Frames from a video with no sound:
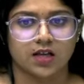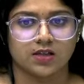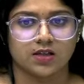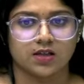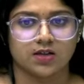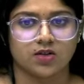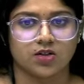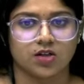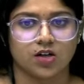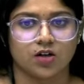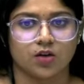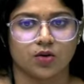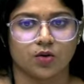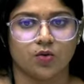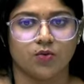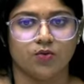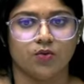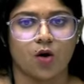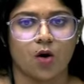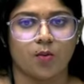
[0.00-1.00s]
essential
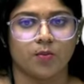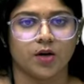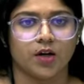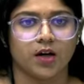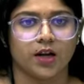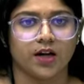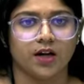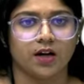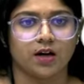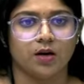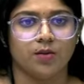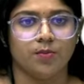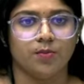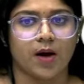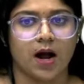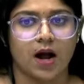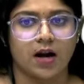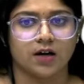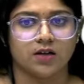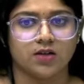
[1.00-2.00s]
to formulate a
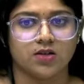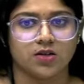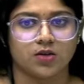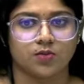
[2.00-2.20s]
balanced